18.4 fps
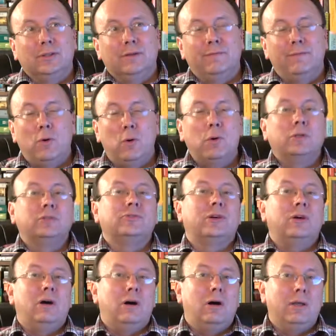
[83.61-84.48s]
focus
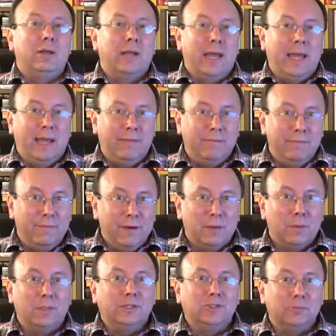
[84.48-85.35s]
on a
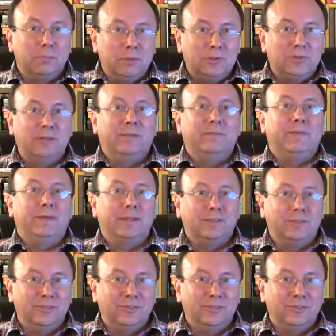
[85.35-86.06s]
very specific